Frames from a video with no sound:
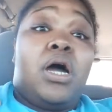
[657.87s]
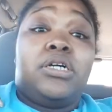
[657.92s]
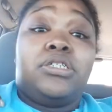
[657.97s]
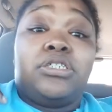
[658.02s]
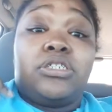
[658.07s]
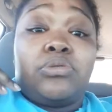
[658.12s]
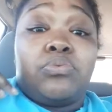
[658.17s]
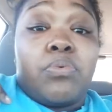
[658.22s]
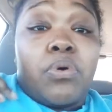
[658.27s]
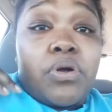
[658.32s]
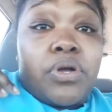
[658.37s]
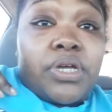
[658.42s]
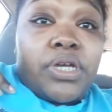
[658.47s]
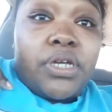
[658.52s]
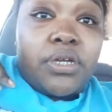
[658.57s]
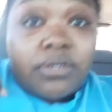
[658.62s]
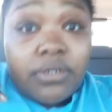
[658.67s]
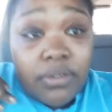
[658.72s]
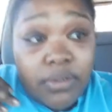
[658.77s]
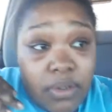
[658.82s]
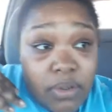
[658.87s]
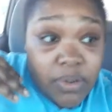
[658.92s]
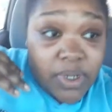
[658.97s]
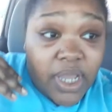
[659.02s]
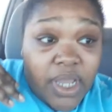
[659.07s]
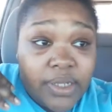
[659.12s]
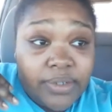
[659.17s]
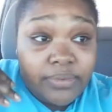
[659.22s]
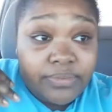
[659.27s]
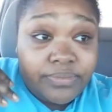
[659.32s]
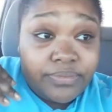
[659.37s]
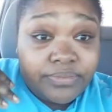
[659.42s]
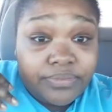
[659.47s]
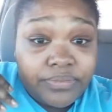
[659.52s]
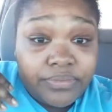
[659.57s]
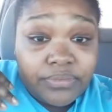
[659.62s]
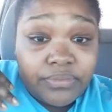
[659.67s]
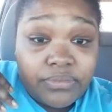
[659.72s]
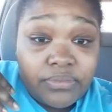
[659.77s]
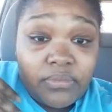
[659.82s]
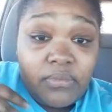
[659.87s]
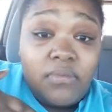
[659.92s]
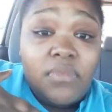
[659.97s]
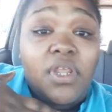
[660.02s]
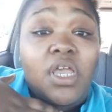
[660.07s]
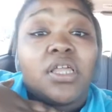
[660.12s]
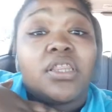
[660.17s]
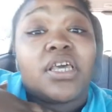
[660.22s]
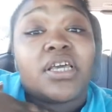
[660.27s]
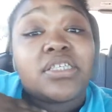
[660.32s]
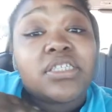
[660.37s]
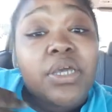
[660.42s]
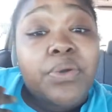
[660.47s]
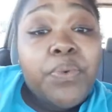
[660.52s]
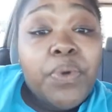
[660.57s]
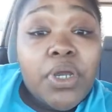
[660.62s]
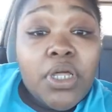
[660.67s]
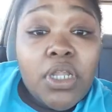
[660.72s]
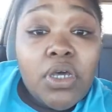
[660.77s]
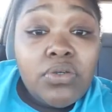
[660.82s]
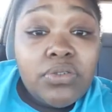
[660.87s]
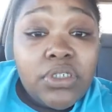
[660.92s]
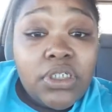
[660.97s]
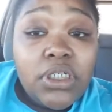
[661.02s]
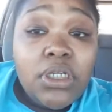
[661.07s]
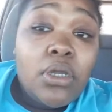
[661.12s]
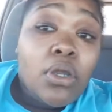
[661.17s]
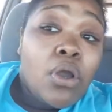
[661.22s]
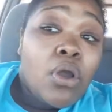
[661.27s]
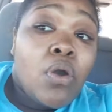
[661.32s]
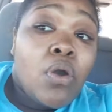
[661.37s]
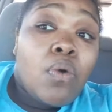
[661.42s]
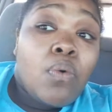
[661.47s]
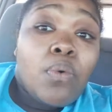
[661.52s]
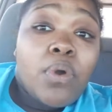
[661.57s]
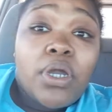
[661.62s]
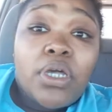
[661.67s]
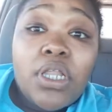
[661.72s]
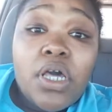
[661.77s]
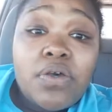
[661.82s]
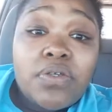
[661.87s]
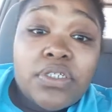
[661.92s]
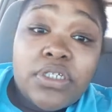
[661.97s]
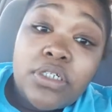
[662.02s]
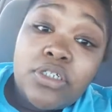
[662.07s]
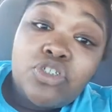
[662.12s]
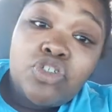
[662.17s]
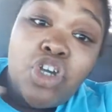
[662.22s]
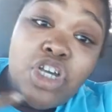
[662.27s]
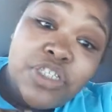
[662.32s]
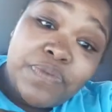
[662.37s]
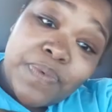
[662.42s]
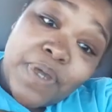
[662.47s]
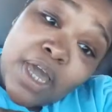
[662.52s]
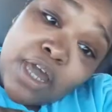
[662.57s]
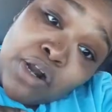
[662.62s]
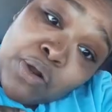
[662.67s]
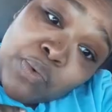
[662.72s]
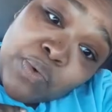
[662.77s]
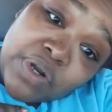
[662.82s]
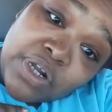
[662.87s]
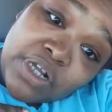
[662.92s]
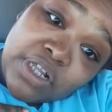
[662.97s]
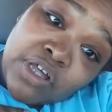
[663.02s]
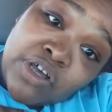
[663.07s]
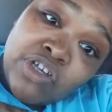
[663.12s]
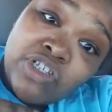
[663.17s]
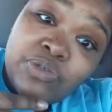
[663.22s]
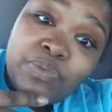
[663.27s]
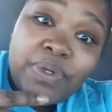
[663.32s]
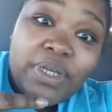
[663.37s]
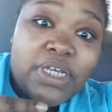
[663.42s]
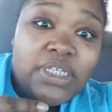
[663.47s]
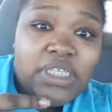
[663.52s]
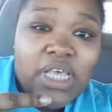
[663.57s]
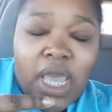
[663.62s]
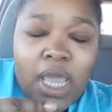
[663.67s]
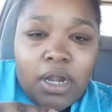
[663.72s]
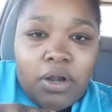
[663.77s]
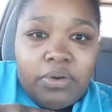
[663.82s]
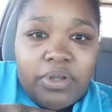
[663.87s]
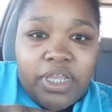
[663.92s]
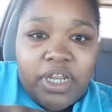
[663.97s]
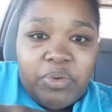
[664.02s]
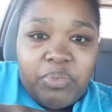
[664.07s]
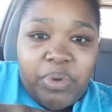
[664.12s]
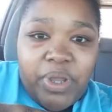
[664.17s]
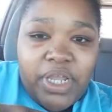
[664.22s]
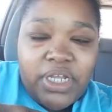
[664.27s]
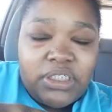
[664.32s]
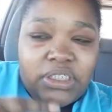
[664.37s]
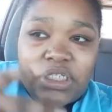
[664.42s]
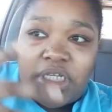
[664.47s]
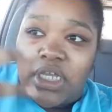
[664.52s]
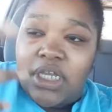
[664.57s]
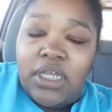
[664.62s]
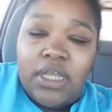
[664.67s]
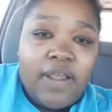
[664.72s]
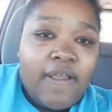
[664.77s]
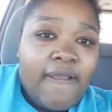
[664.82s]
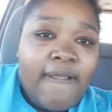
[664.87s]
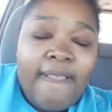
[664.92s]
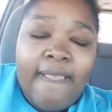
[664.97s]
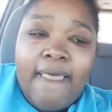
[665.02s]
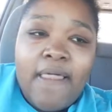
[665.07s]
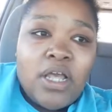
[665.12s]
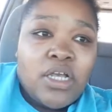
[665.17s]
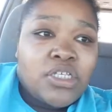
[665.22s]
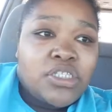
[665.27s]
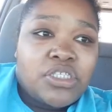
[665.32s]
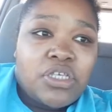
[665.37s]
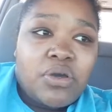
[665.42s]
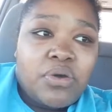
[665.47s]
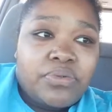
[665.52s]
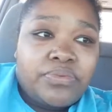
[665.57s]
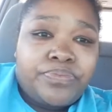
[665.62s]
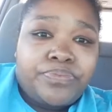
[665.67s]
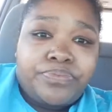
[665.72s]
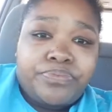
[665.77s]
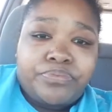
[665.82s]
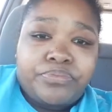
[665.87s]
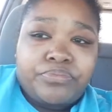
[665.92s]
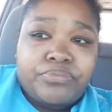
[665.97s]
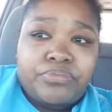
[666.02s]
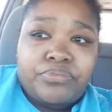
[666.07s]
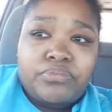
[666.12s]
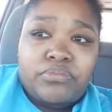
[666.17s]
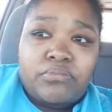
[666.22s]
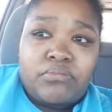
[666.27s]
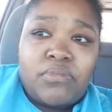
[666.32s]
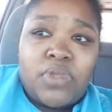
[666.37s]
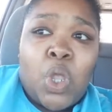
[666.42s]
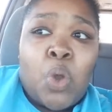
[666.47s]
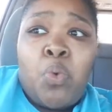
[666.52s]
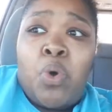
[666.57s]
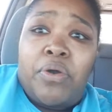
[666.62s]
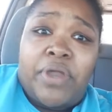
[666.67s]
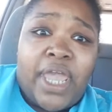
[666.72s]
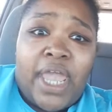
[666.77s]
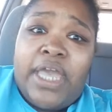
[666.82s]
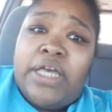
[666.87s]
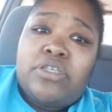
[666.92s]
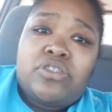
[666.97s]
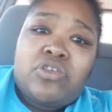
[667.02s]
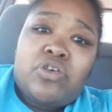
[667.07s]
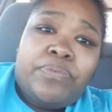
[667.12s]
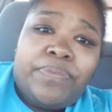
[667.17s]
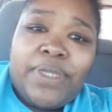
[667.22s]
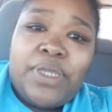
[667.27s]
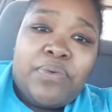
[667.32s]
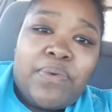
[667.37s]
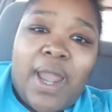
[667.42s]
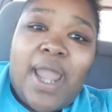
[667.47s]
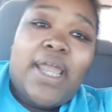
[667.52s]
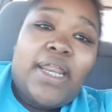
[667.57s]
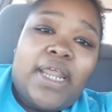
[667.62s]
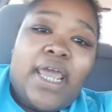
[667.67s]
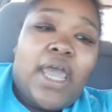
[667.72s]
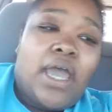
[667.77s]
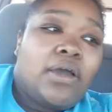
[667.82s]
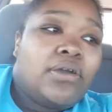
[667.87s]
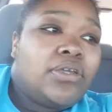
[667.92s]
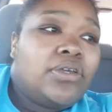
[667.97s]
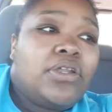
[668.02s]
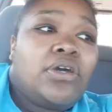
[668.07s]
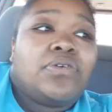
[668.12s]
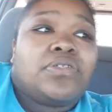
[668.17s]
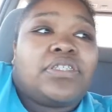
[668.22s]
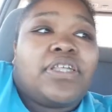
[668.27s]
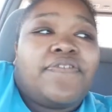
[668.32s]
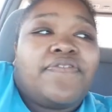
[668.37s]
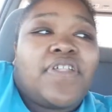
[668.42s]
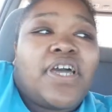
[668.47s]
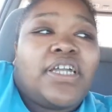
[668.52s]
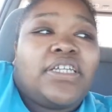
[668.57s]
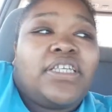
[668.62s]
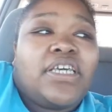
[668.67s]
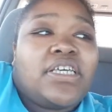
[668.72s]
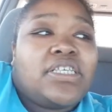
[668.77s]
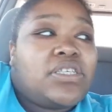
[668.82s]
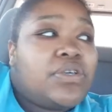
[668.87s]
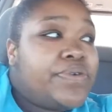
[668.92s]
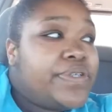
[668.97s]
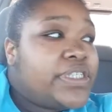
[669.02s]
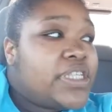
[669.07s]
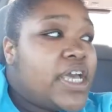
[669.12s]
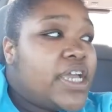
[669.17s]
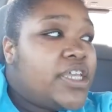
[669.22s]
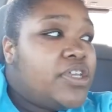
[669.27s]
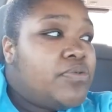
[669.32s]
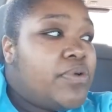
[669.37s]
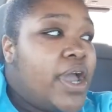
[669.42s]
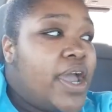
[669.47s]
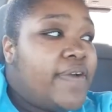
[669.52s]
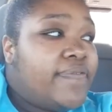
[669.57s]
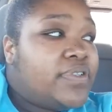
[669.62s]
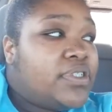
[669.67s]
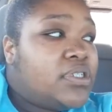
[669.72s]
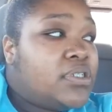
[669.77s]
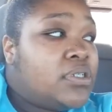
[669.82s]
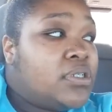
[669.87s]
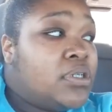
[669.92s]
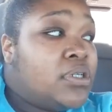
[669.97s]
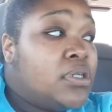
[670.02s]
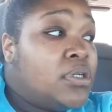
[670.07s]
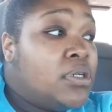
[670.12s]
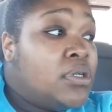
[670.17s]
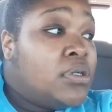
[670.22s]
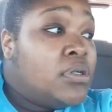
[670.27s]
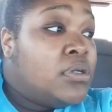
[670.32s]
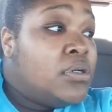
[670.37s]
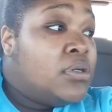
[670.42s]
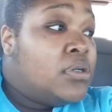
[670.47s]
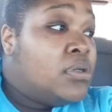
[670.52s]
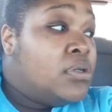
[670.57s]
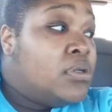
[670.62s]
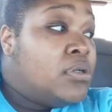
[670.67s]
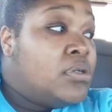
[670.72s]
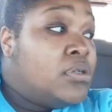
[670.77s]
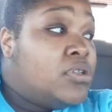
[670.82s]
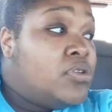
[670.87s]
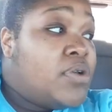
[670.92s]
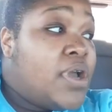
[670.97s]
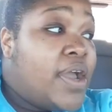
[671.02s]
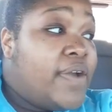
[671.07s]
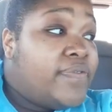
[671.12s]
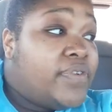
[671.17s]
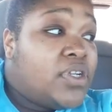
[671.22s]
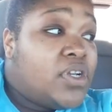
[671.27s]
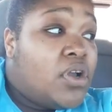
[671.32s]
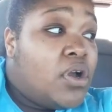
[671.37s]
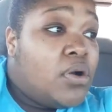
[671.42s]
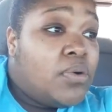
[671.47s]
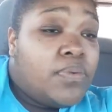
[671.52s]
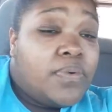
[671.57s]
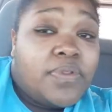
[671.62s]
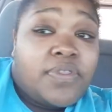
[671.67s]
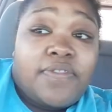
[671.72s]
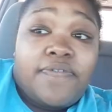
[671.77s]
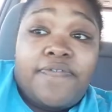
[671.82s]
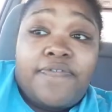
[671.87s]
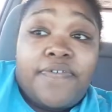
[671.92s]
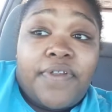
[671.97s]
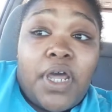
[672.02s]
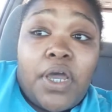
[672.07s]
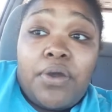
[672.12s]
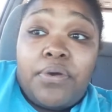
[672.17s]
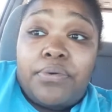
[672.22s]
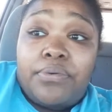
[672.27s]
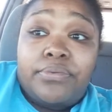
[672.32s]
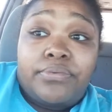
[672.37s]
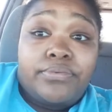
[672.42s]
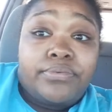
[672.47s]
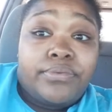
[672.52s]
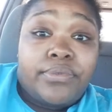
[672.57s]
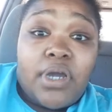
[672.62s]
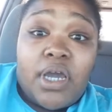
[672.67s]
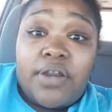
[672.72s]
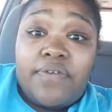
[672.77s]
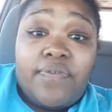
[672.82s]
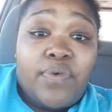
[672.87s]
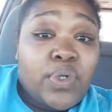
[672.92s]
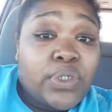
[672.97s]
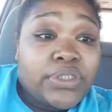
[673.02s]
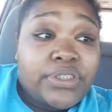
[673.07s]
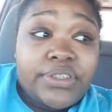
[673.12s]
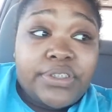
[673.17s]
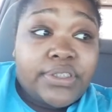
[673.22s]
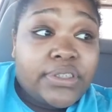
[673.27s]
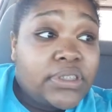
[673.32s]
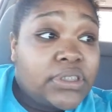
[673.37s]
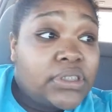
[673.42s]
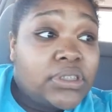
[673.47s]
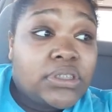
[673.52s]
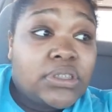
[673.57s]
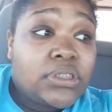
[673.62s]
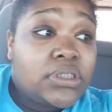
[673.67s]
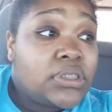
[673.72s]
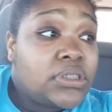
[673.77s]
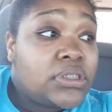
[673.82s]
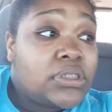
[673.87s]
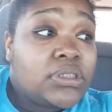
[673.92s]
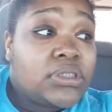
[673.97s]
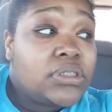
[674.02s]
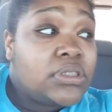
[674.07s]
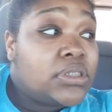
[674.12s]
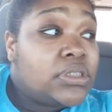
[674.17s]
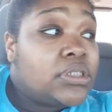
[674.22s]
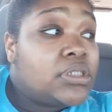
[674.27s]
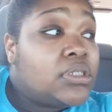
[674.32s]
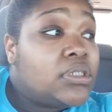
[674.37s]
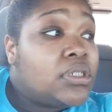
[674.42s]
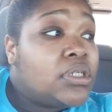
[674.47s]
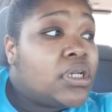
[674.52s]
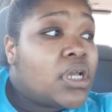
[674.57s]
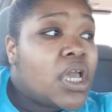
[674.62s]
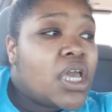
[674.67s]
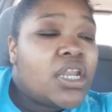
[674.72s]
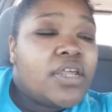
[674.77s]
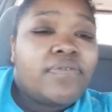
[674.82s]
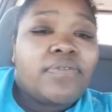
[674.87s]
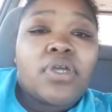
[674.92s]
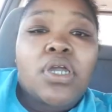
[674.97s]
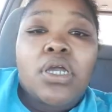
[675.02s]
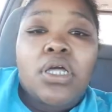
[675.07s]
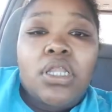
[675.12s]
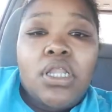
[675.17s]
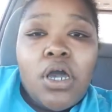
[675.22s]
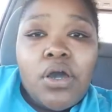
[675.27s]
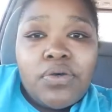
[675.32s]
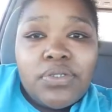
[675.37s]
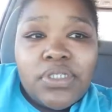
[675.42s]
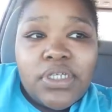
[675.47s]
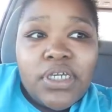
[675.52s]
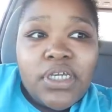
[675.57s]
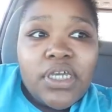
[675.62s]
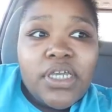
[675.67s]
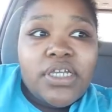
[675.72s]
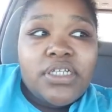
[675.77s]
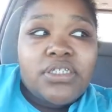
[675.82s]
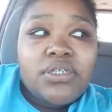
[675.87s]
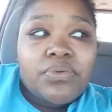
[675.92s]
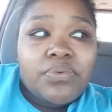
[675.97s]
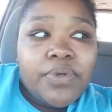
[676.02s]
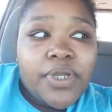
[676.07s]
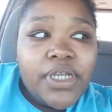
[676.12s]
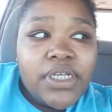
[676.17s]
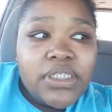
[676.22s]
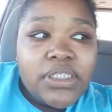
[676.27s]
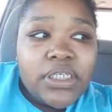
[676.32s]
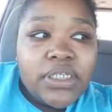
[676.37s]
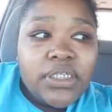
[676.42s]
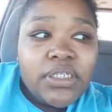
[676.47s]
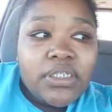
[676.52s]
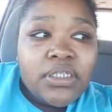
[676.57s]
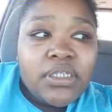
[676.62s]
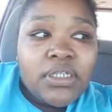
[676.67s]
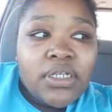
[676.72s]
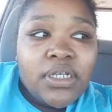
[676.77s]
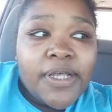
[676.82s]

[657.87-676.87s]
just work here. Okay? They say we're closing. We're closing. Trust me, I don't want to close because I don't get a paycheck. So, well, cancel me right now. You know, stuff like that. So it's like you have to go with the flow, unfortunately. And if they're closing, it's a reason.